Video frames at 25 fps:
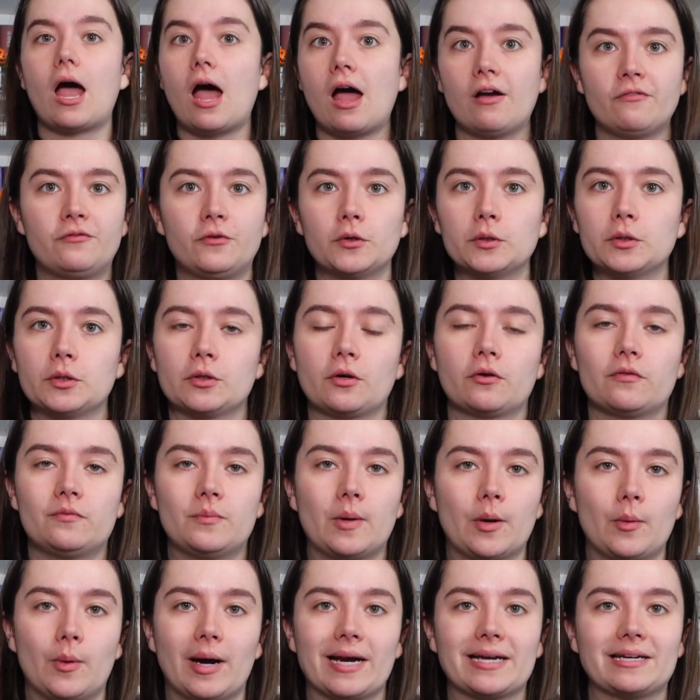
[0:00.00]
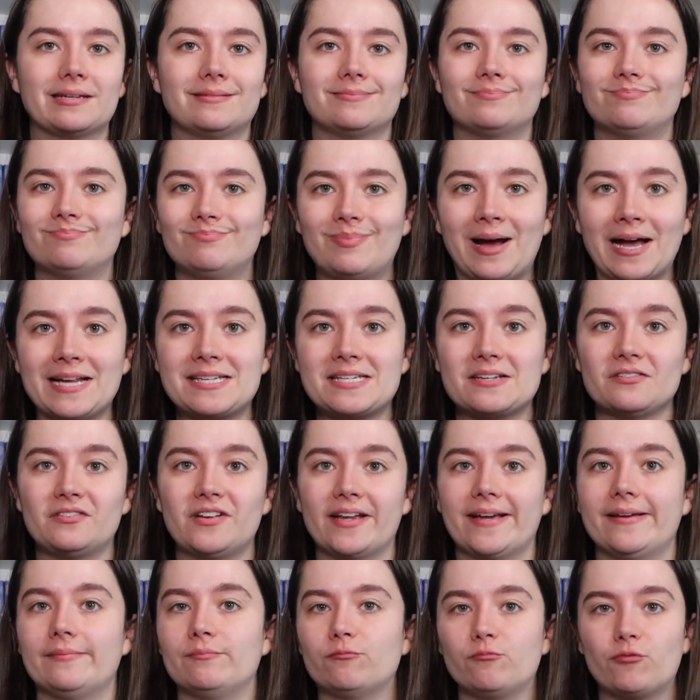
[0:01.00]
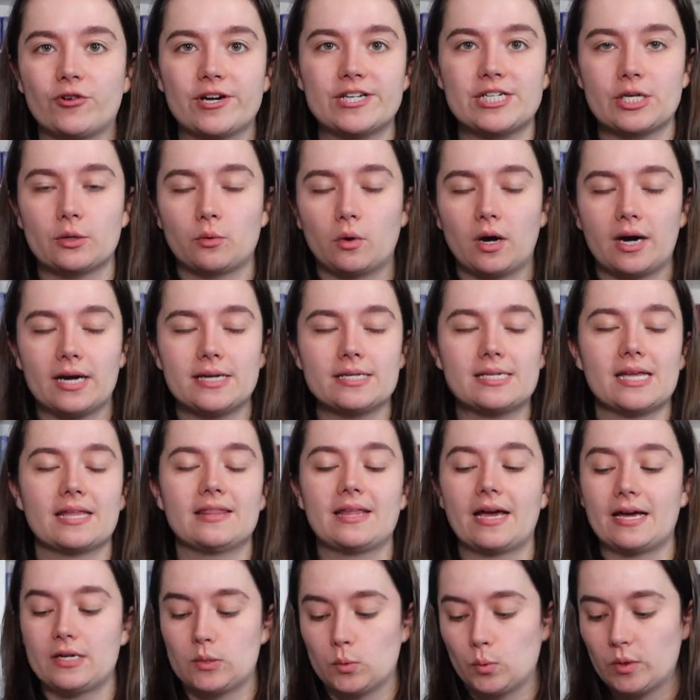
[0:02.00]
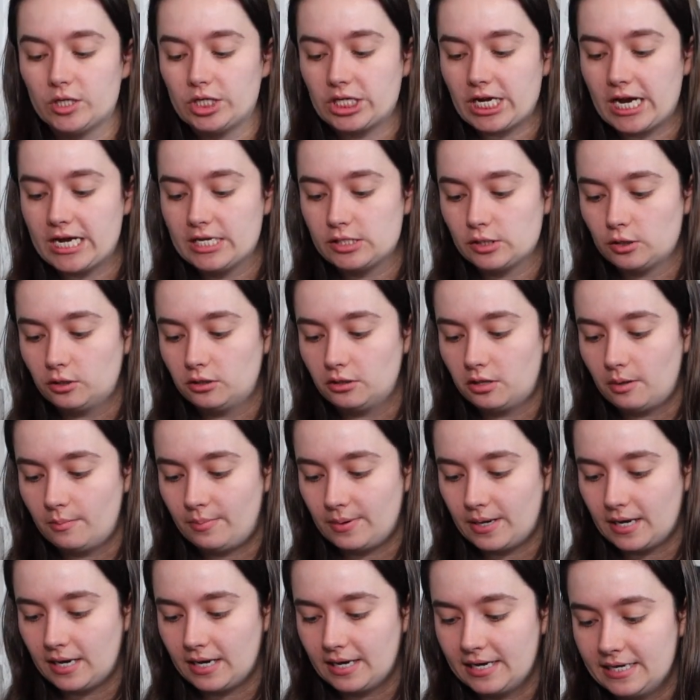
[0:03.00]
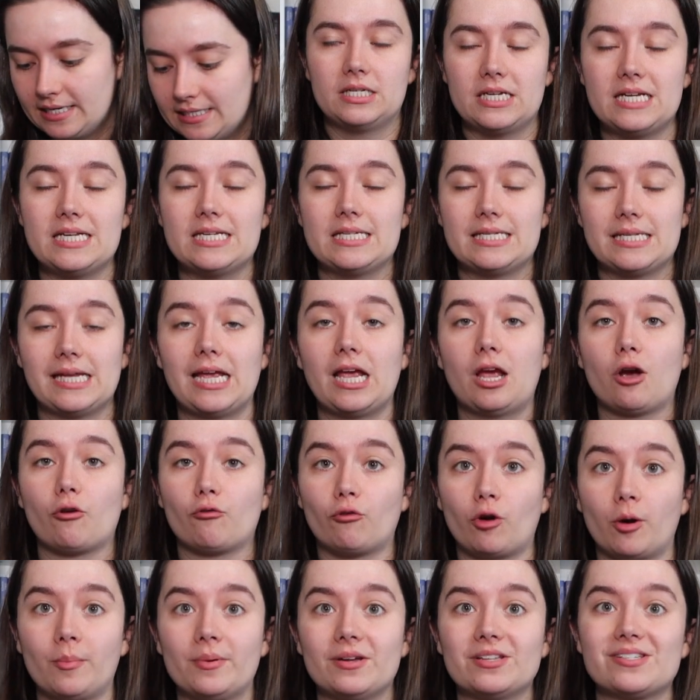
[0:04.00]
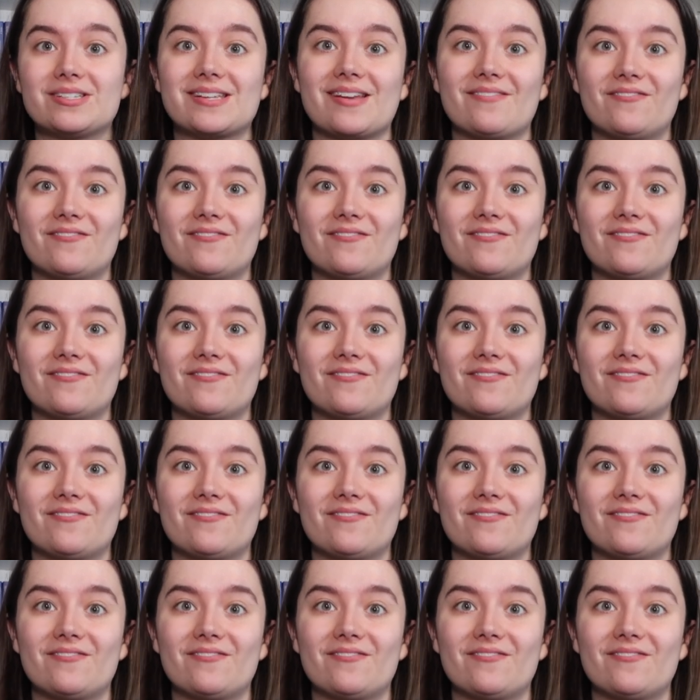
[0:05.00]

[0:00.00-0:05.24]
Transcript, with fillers: I've fallen off my wagon massively reading wise and that is Witch Hazel by TC Roberts